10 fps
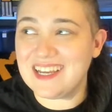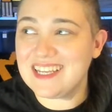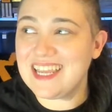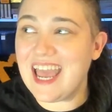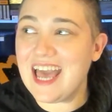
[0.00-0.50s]

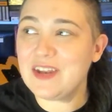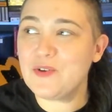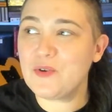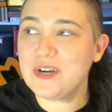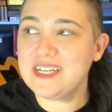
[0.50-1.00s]

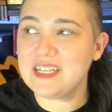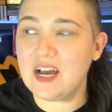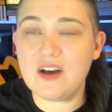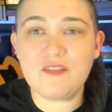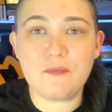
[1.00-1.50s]
categories
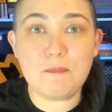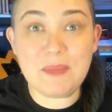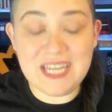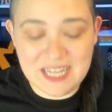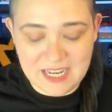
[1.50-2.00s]
of
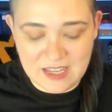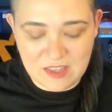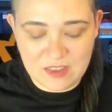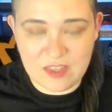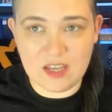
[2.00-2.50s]
meeting
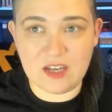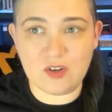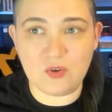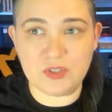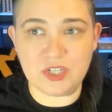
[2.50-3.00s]
the
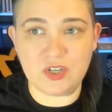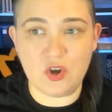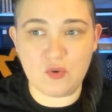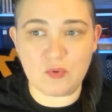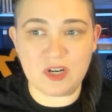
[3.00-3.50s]
Golden
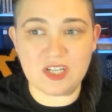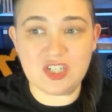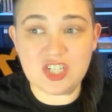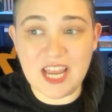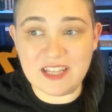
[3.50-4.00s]
Cobra
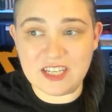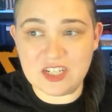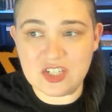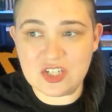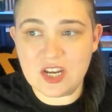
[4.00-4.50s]

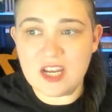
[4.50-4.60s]
Challenge.